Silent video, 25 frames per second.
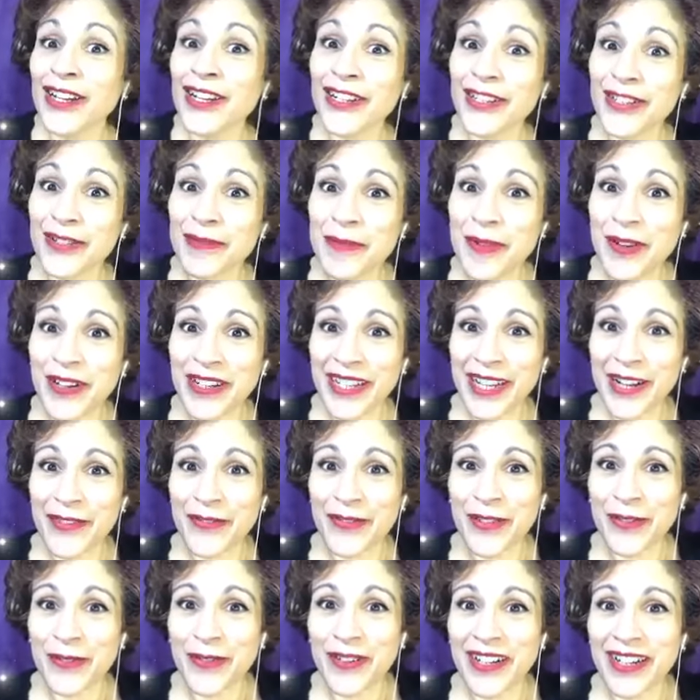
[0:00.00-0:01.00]
Good morning,
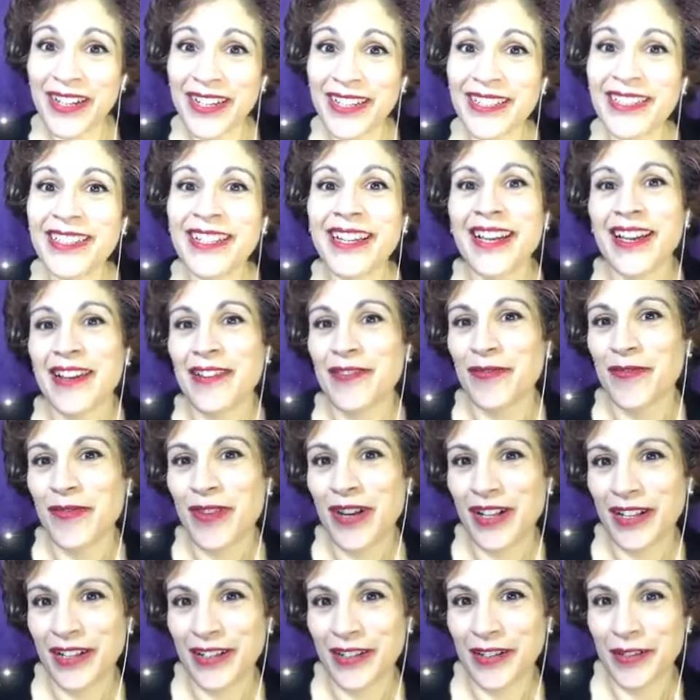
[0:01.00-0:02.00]
everyone, and
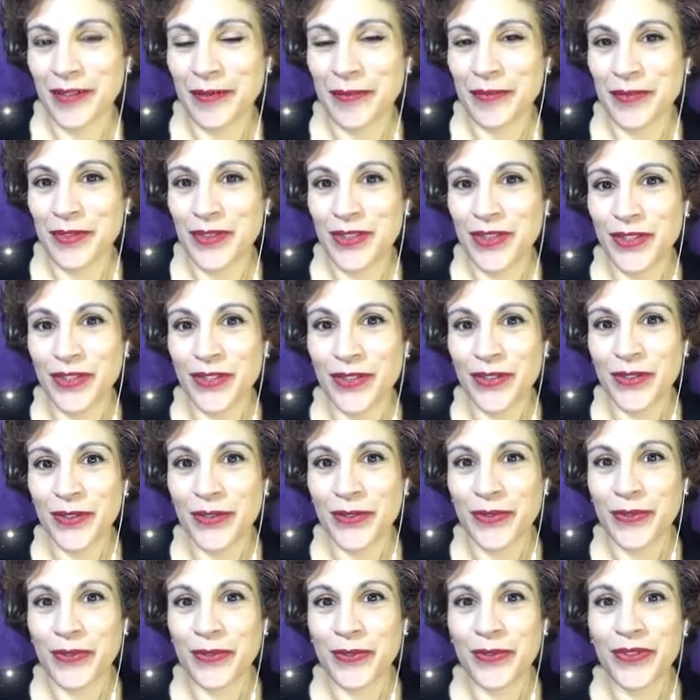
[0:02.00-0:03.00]
welcome
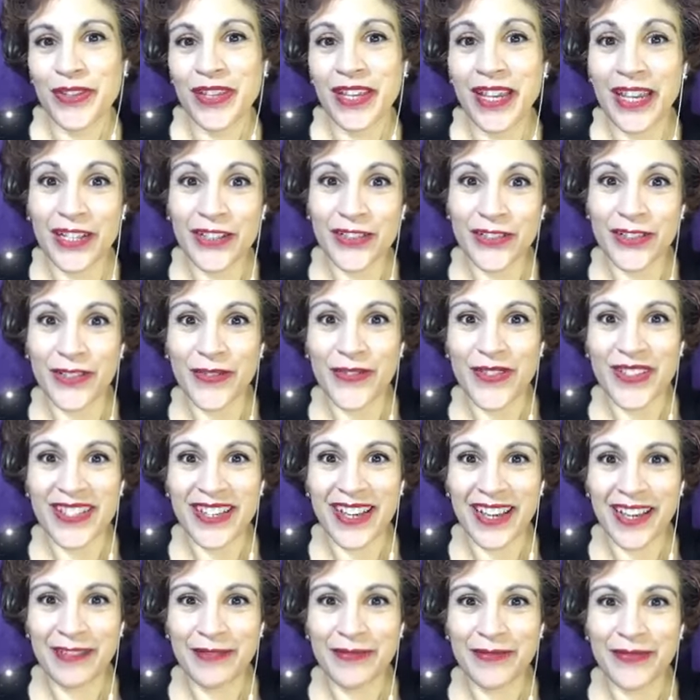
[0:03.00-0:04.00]
to the Angel of the
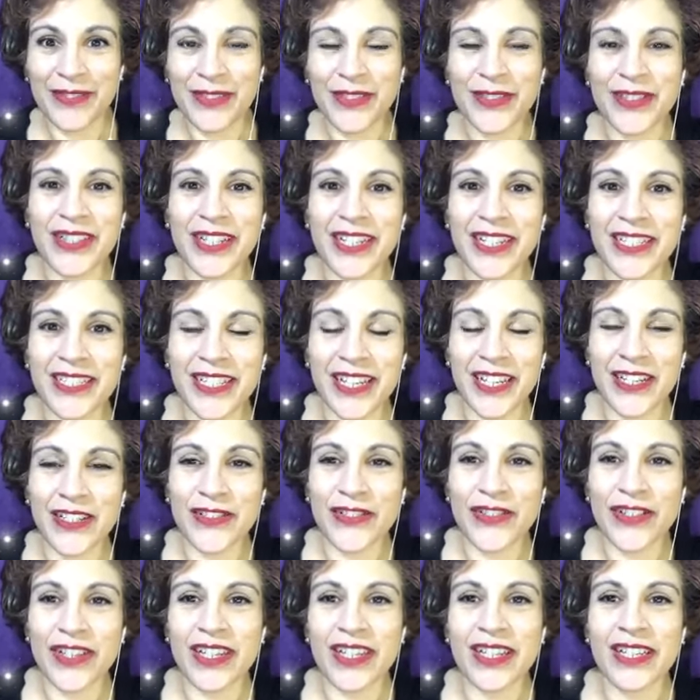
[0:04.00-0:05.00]
Day. So today's
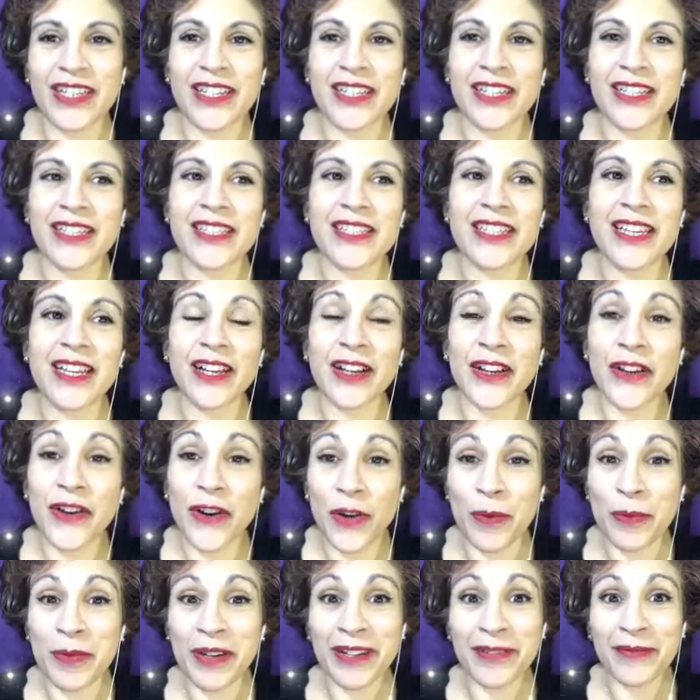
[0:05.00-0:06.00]
angel is
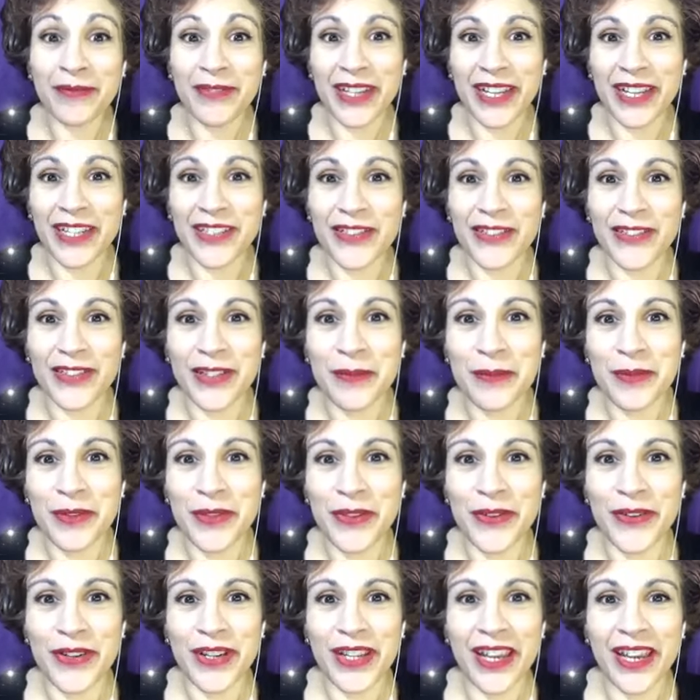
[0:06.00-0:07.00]
Hakoma, angel number
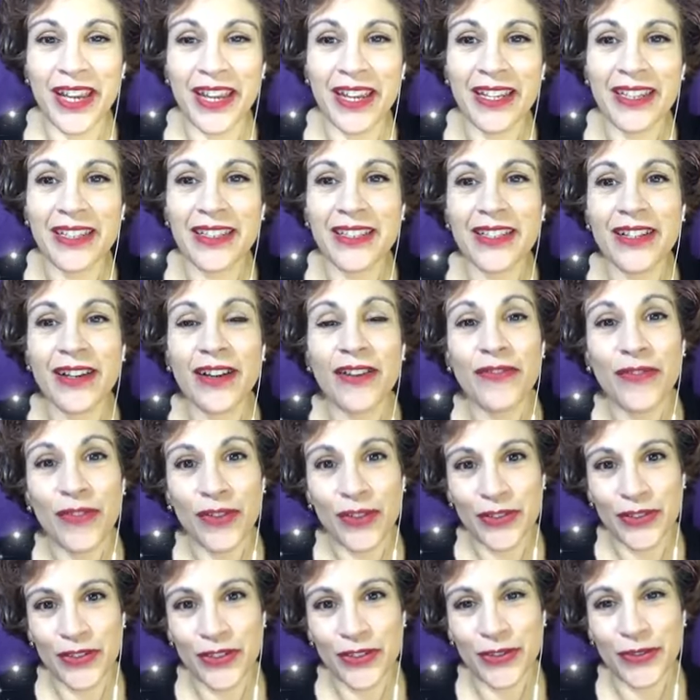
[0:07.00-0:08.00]
38, a
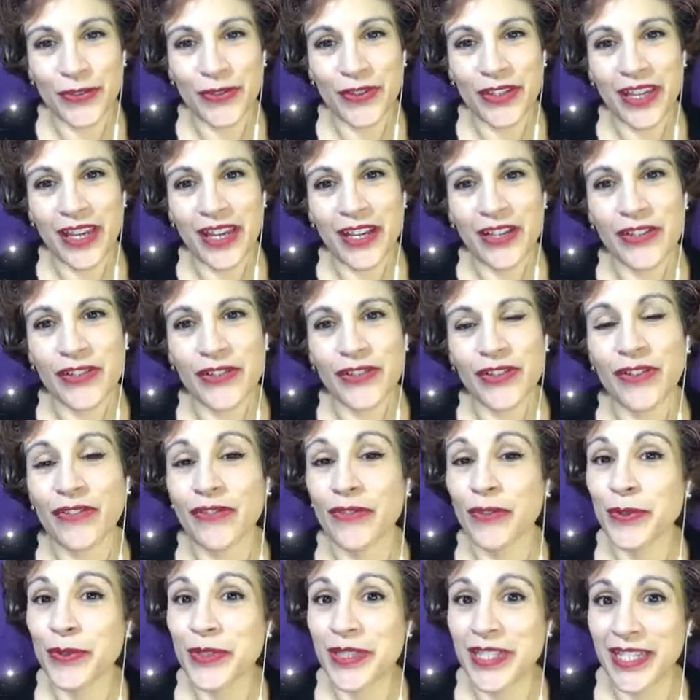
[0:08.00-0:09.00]
virtue, the angel of
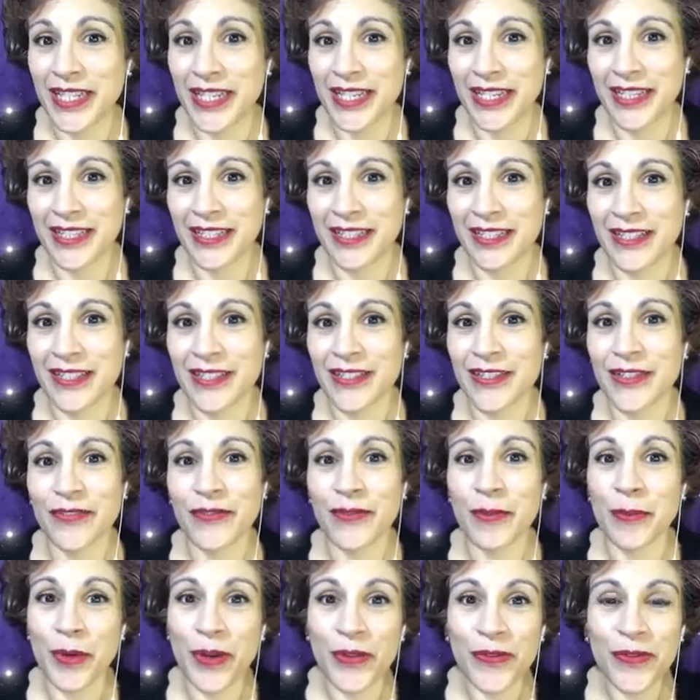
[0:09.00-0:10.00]
routines. So
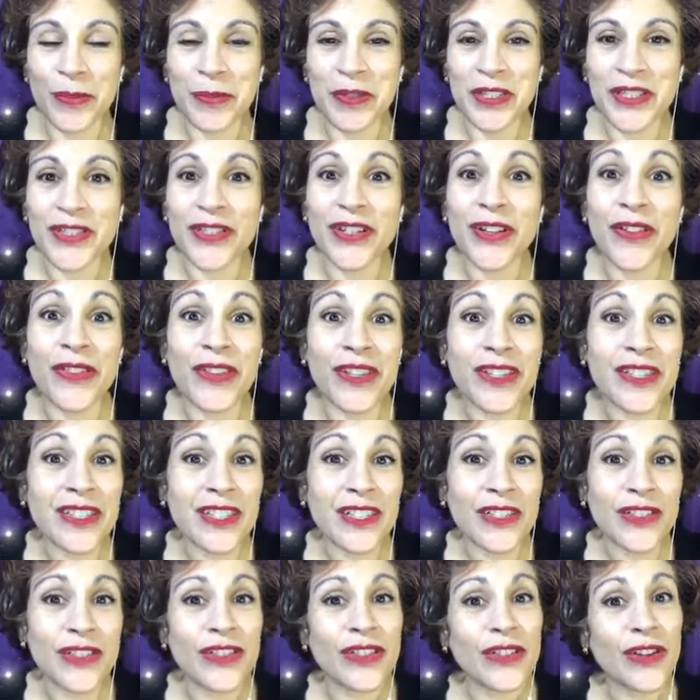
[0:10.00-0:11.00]
for more information on this
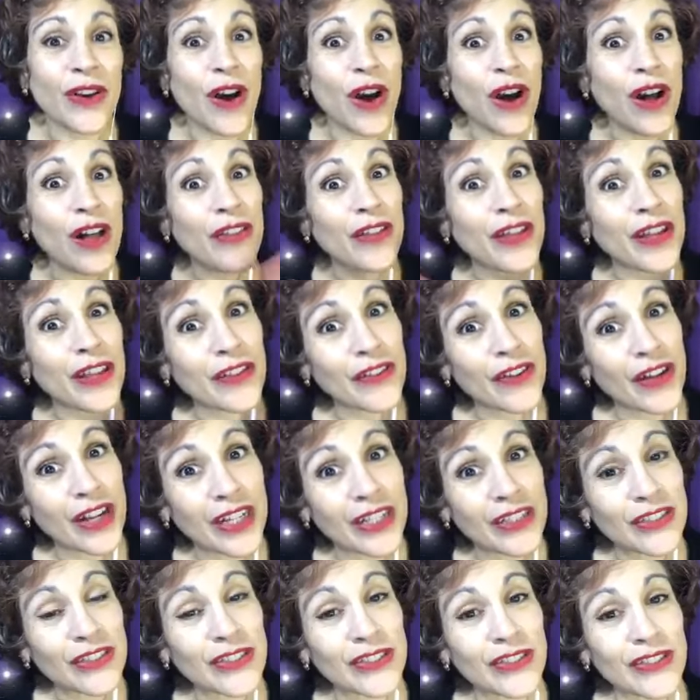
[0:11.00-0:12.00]
angel and all the other
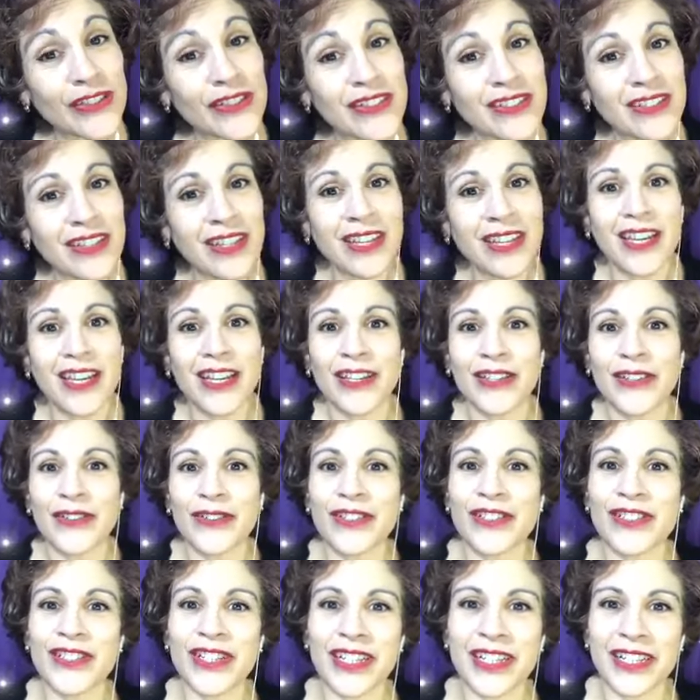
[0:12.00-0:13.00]
angels, you
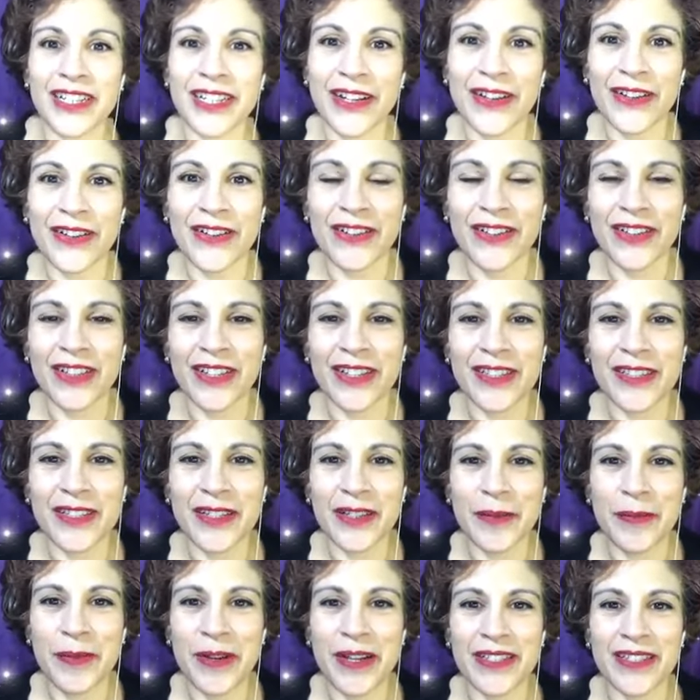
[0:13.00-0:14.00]
can check it out on
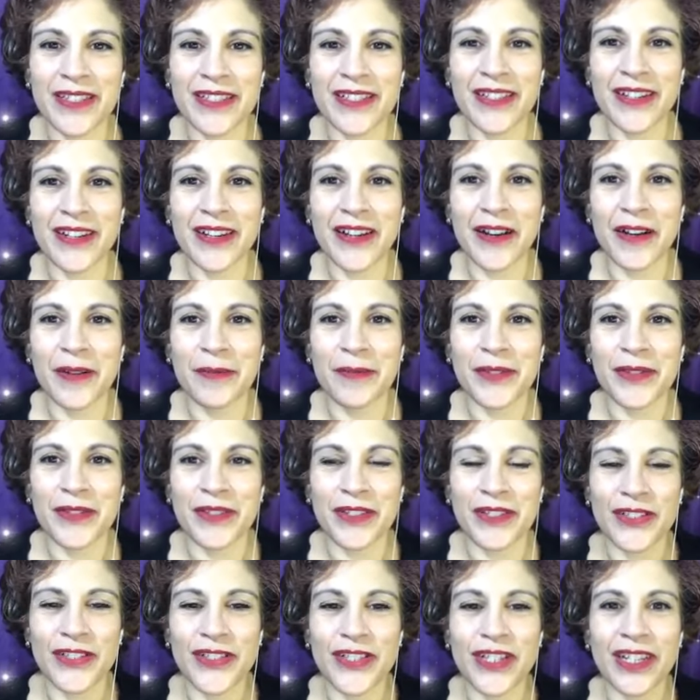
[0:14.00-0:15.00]
aliciabozza.com. So
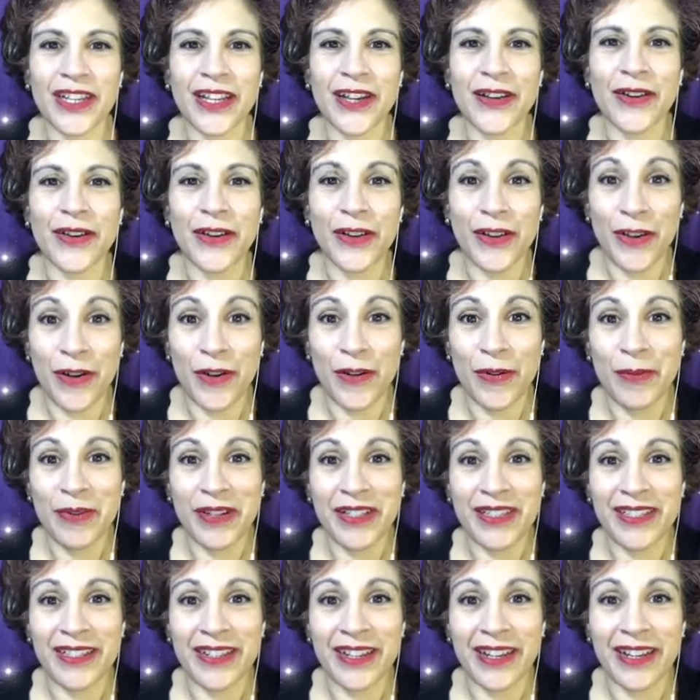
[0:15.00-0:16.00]
let's check out Hakoma
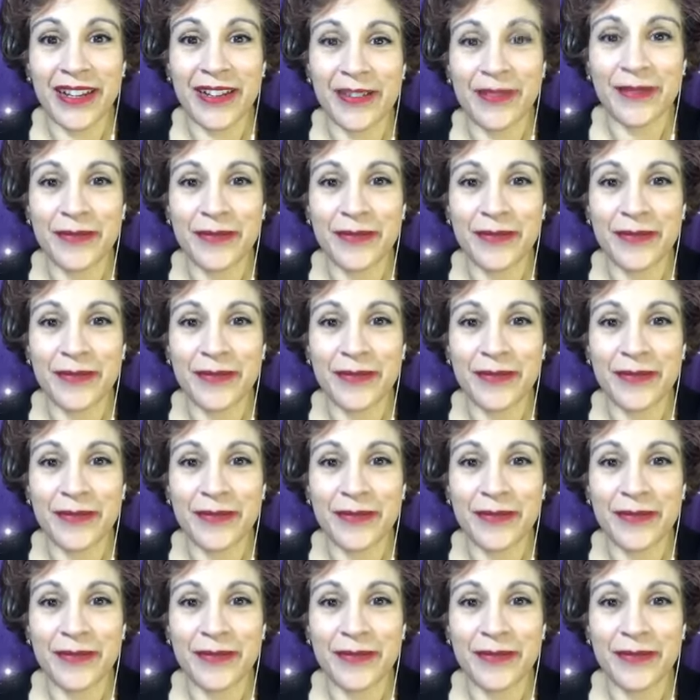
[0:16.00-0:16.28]
today.